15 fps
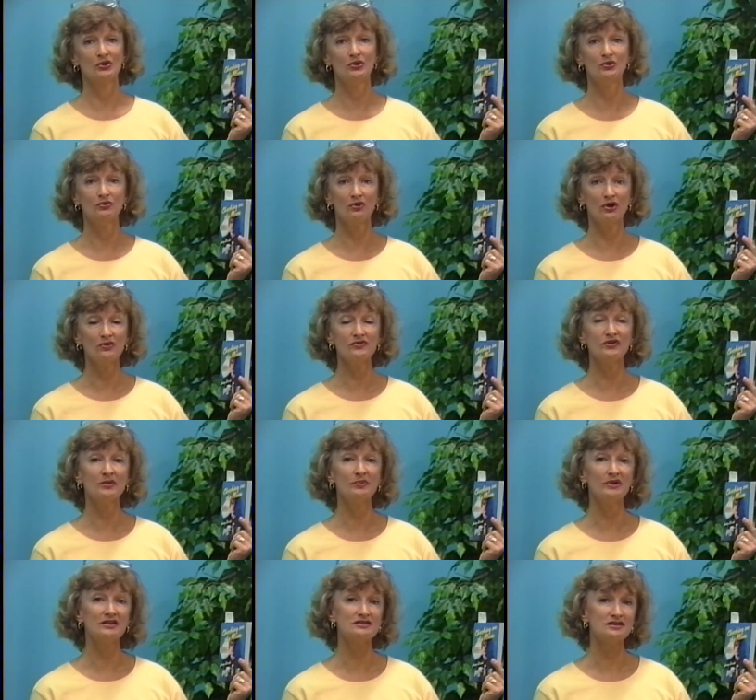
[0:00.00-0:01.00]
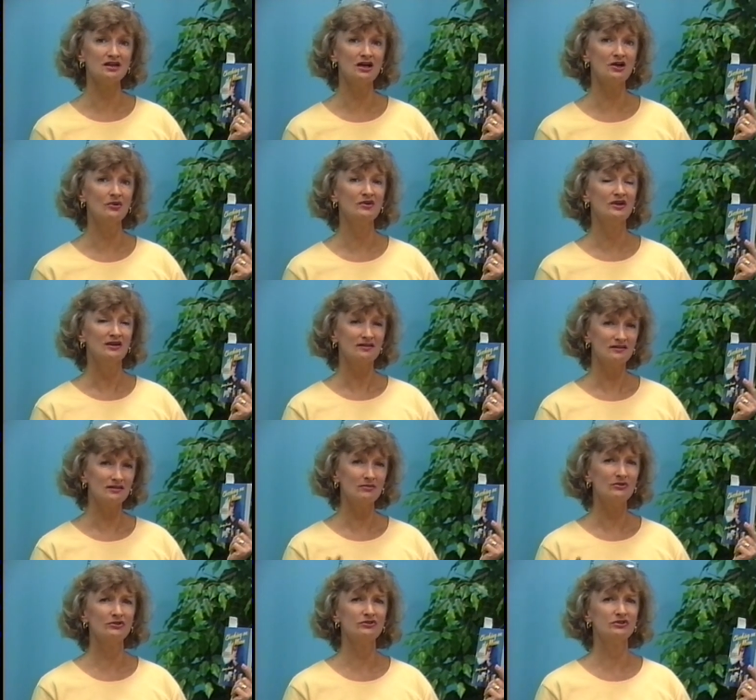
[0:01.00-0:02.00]
who grows up in a town
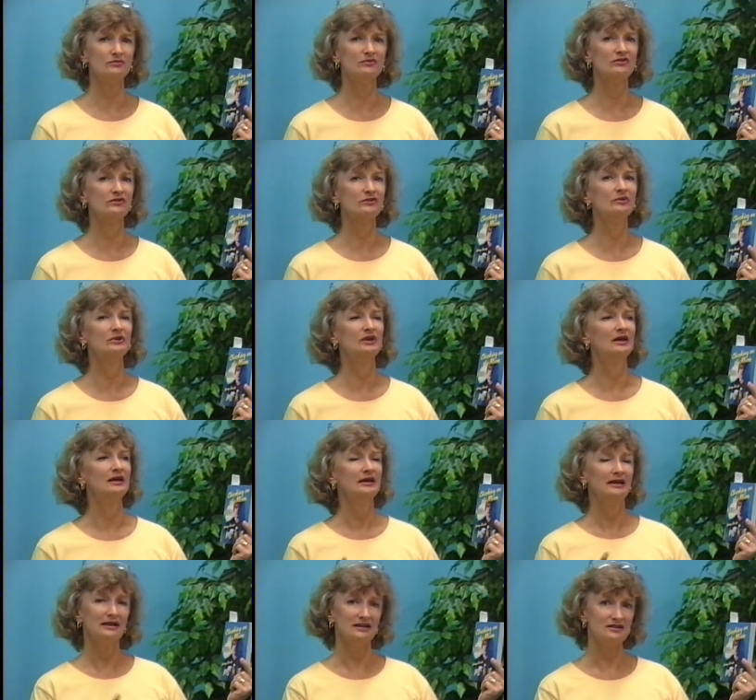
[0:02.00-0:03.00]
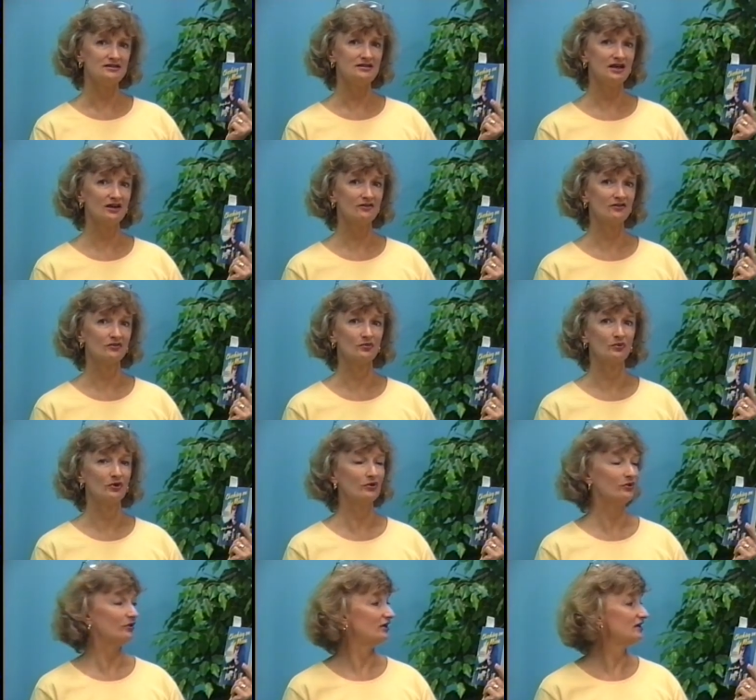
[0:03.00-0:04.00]
similar to Missoula in Texas
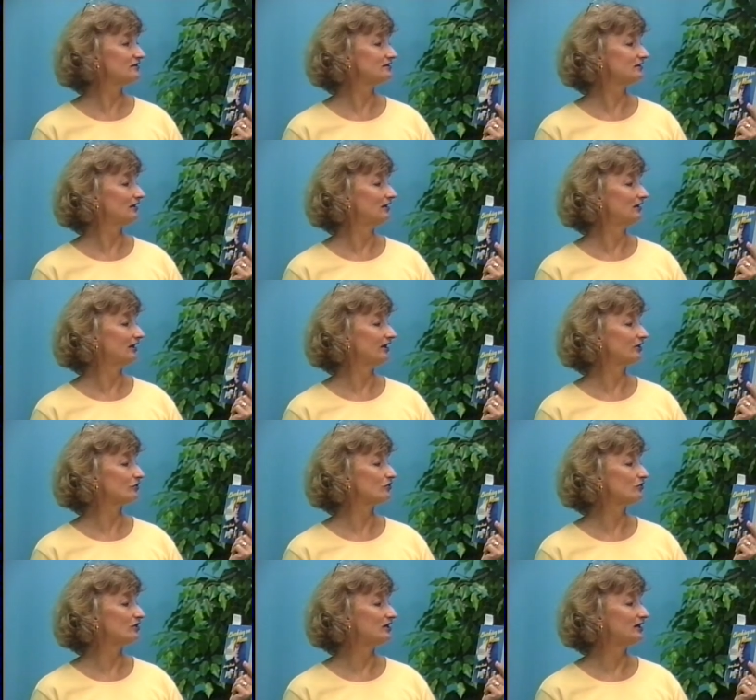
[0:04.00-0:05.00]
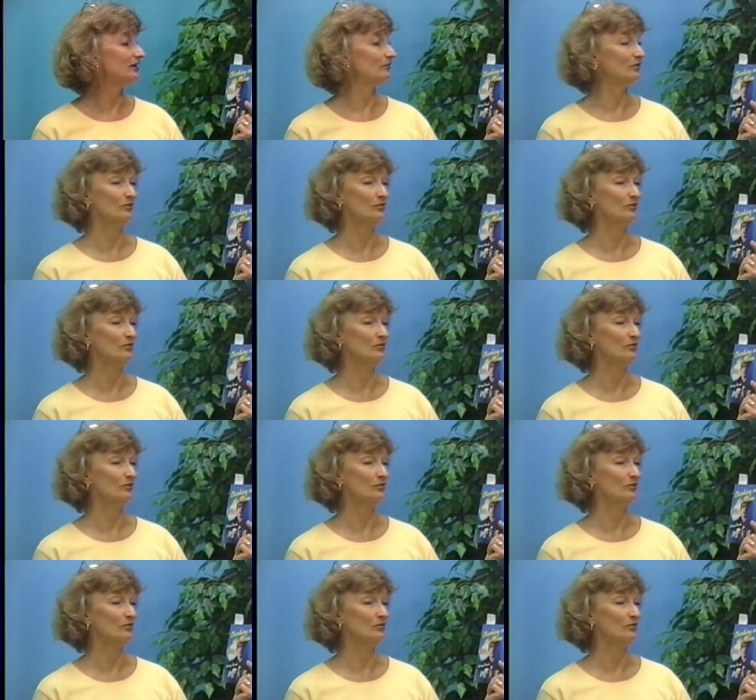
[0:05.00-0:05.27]
where there isn't a lot of crime.